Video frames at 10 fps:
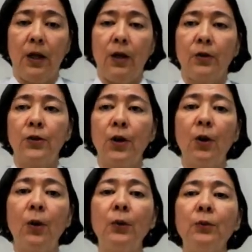
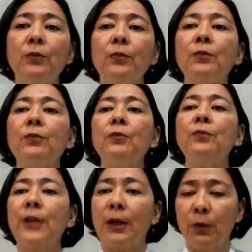So
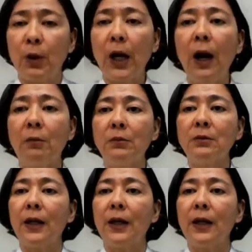they will come,